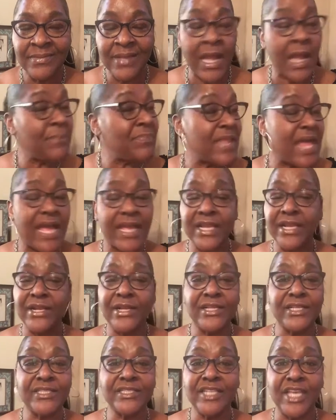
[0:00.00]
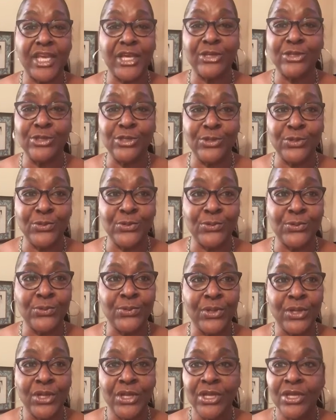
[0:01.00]
I'm not here to tell
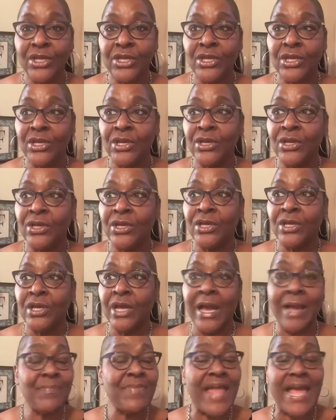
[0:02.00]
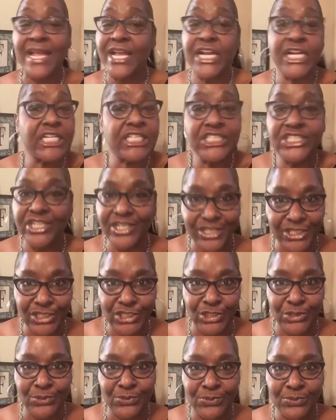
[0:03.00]
you. I'm not here to
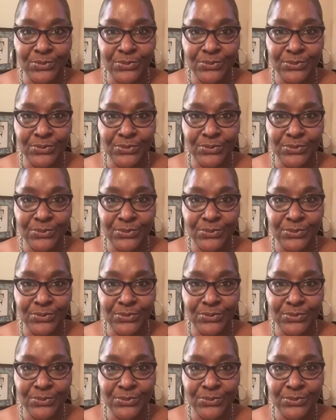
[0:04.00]
judge you.